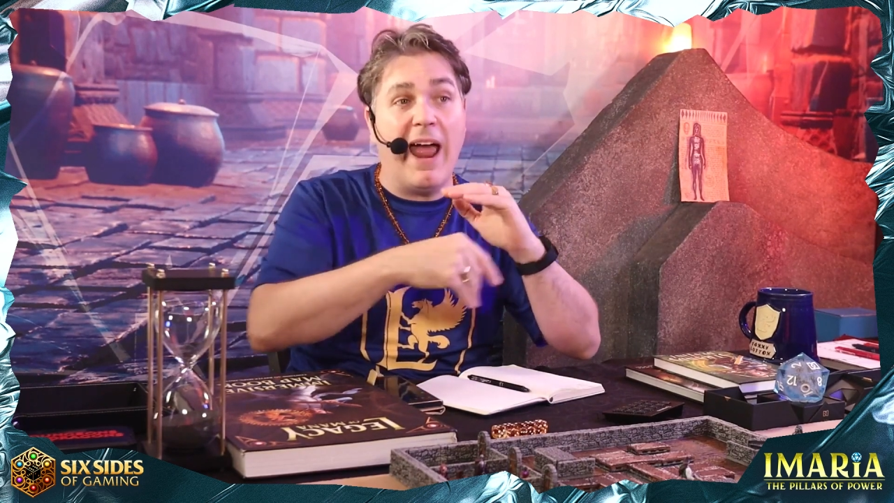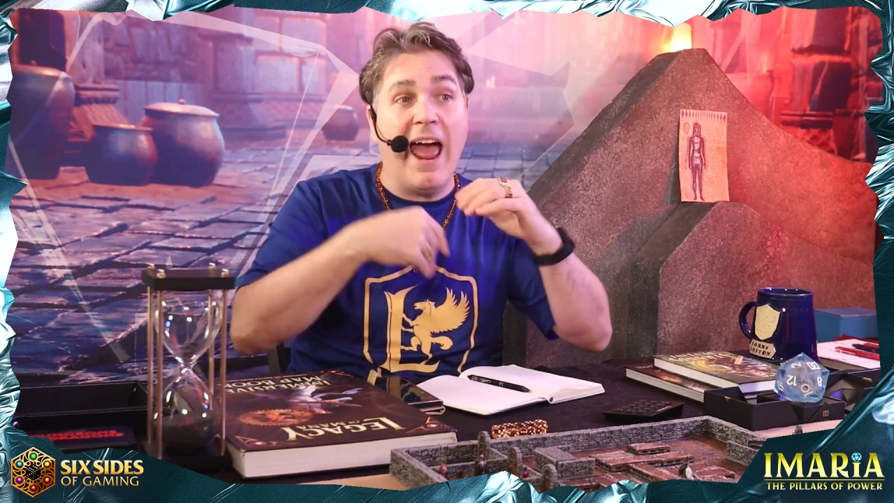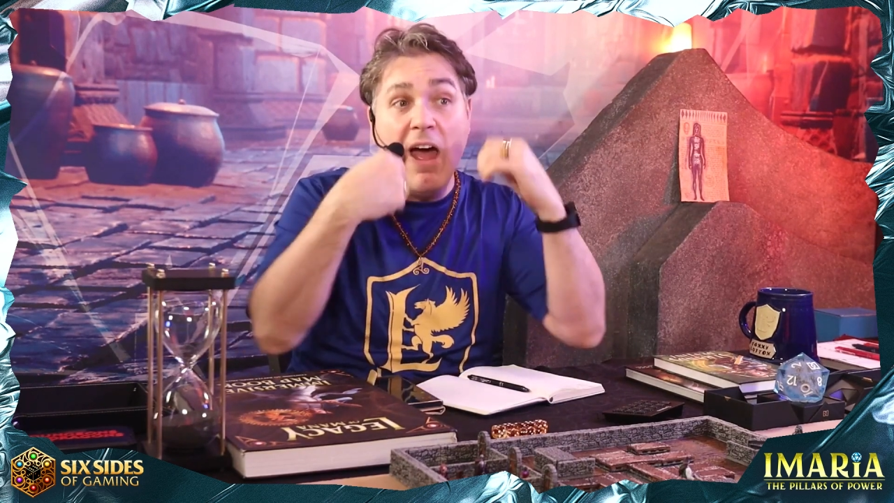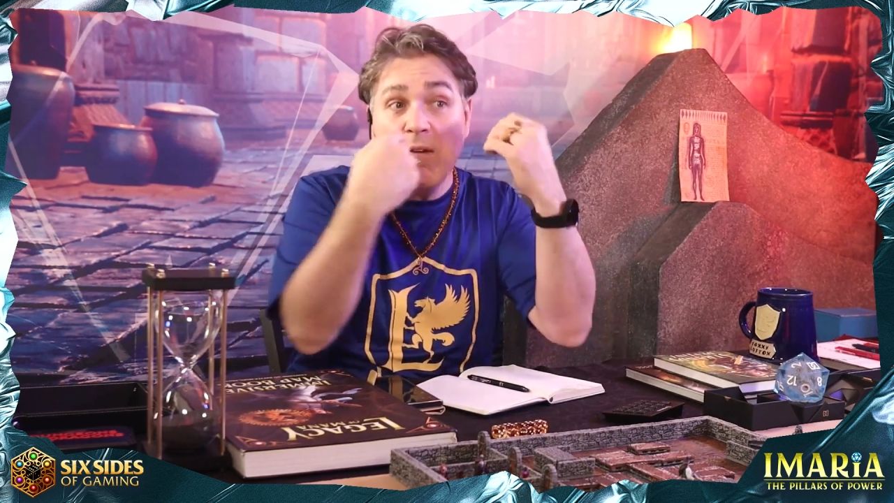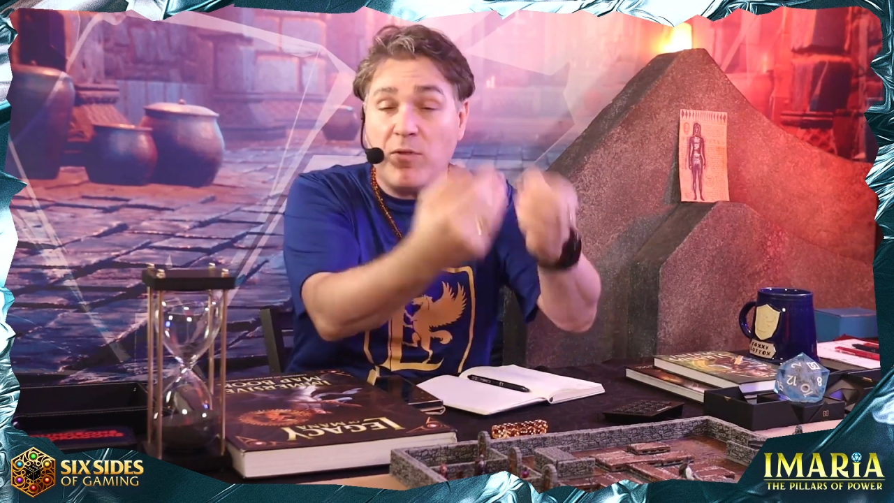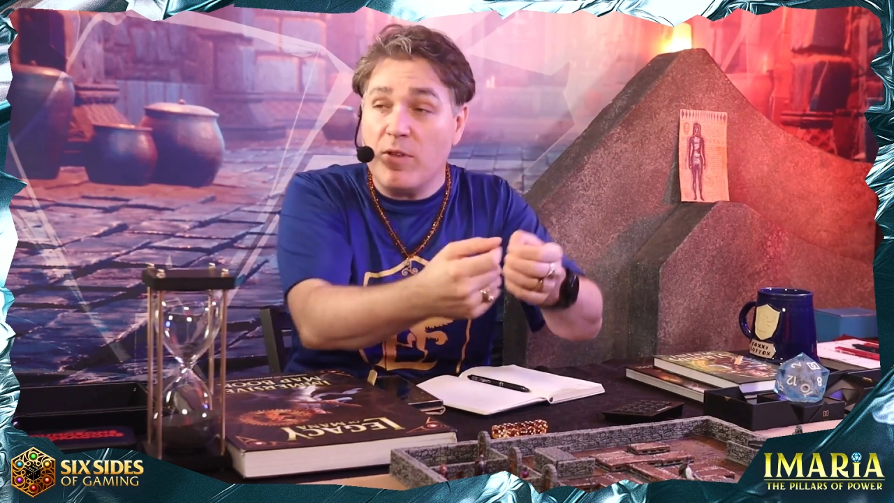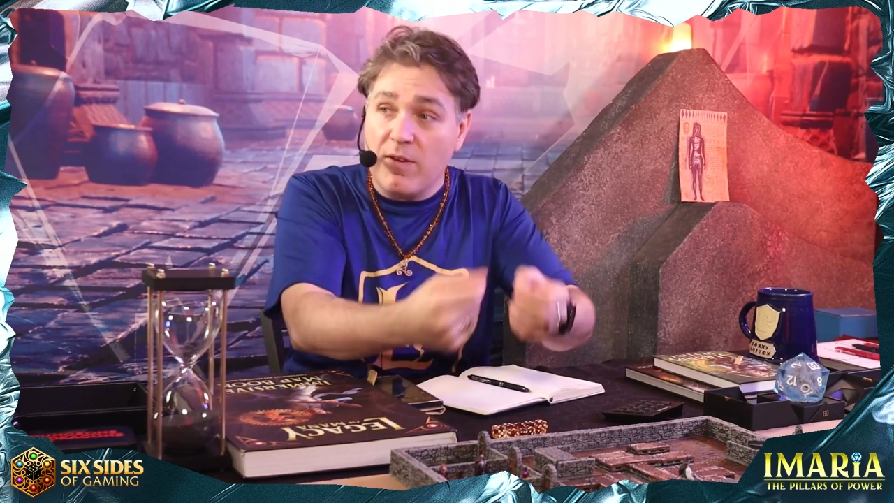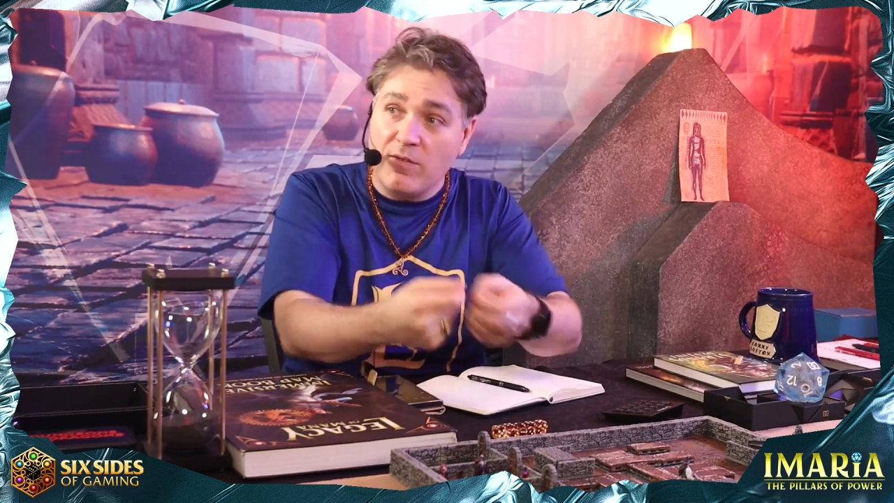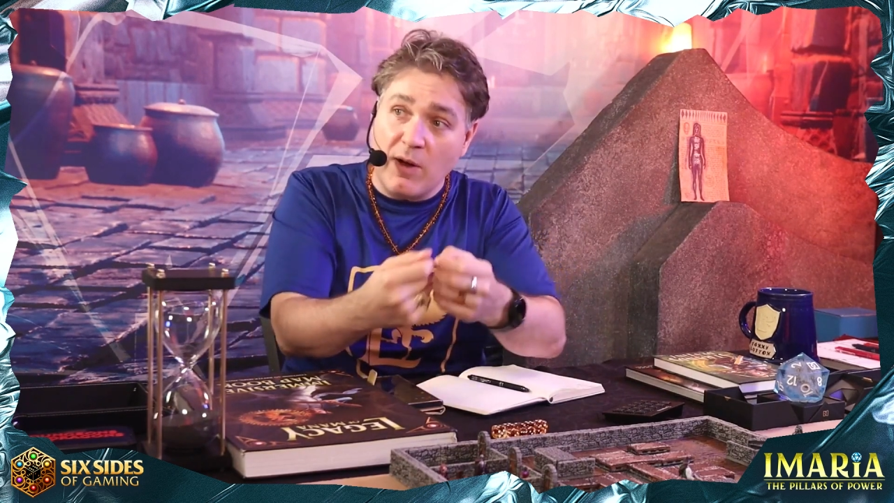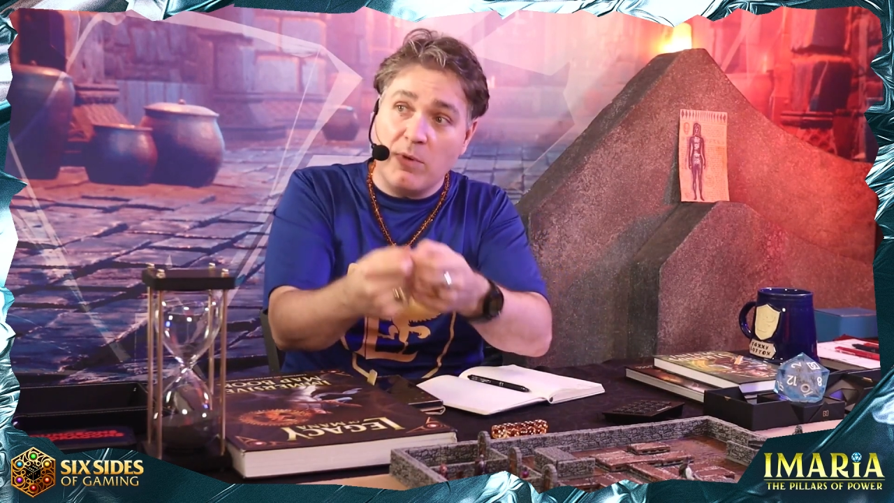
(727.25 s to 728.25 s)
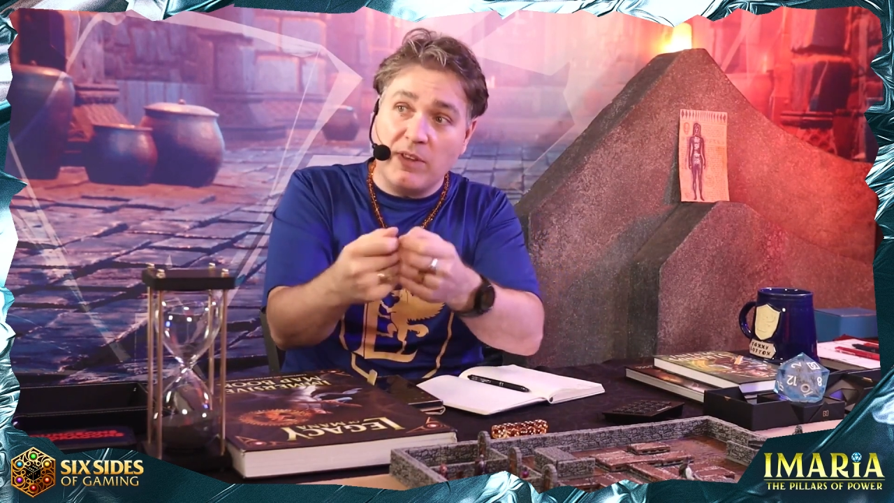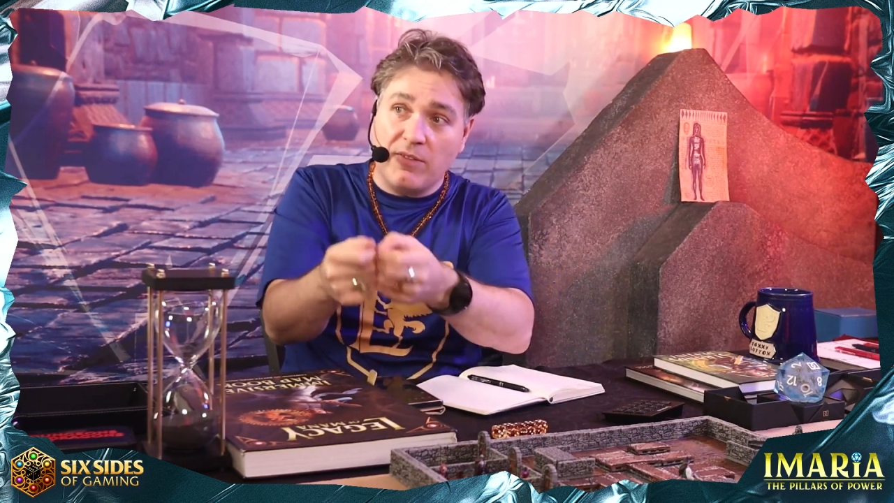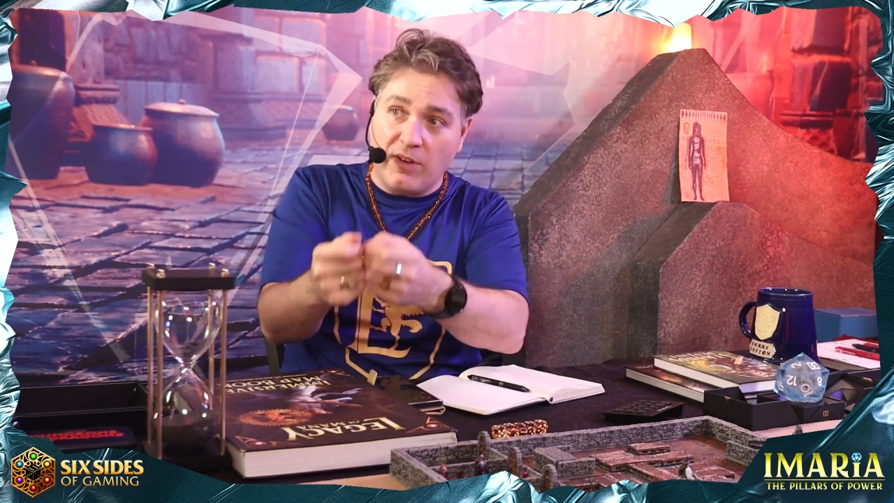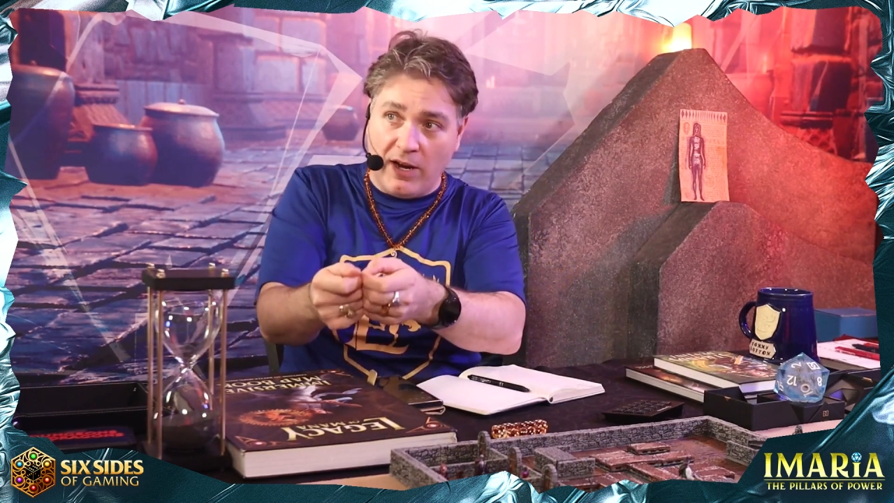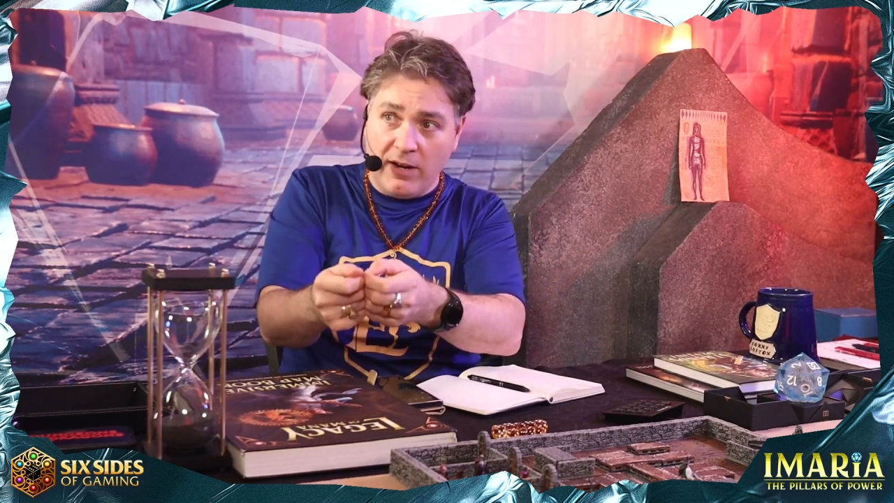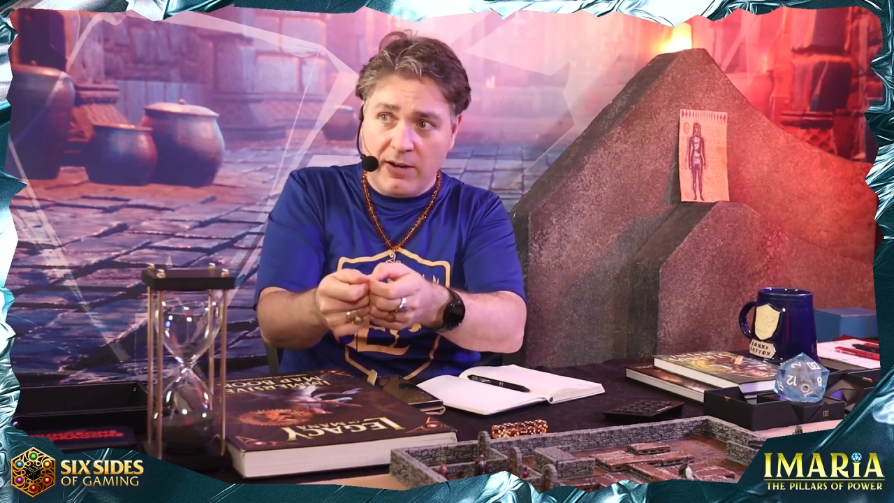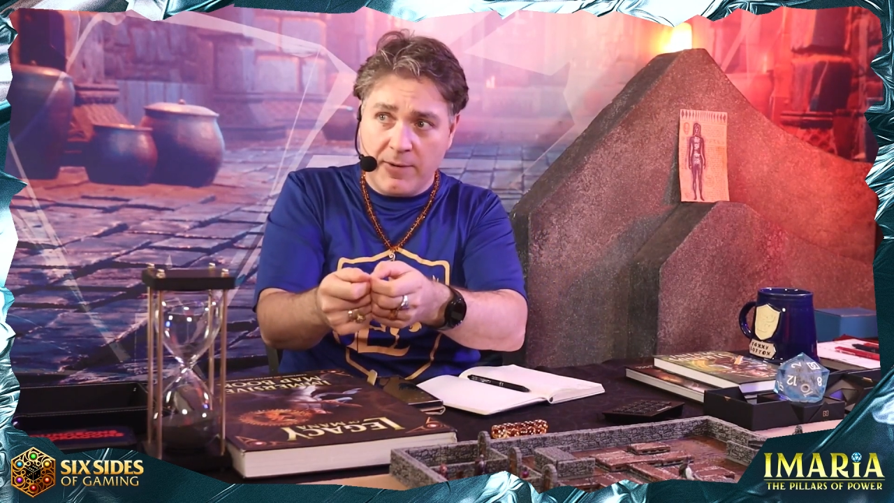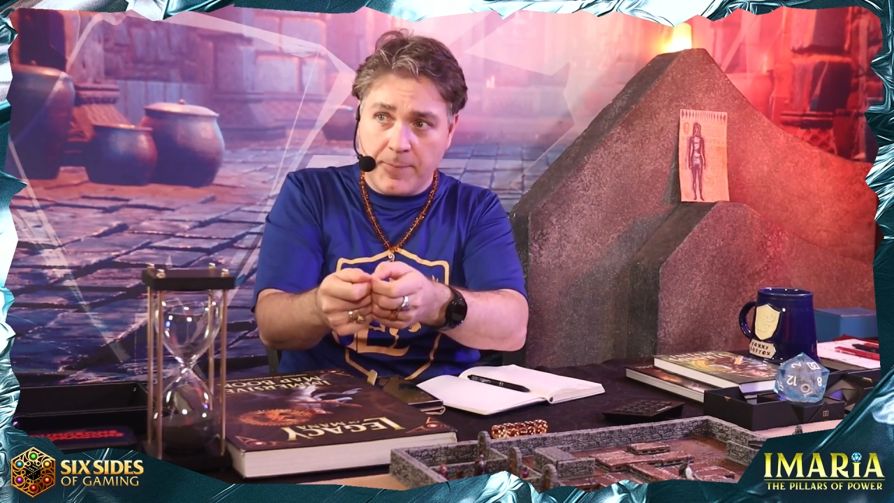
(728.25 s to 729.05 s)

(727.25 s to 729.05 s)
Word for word: after they've done what they've done